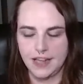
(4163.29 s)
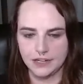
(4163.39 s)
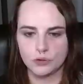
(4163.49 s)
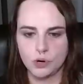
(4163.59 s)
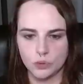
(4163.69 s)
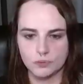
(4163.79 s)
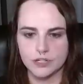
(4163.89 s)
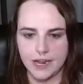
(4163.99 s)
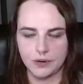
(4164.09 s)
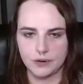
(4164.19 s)
to go to work one more
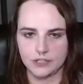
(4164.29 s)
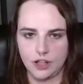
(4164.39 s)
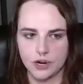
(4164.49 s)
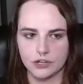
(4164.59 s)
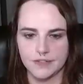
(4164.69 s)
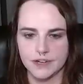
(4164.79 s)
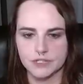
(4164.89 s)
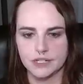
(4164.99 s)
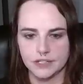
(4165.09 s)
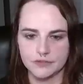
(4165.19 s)
day when I was in Colorado, and he was gonna leave.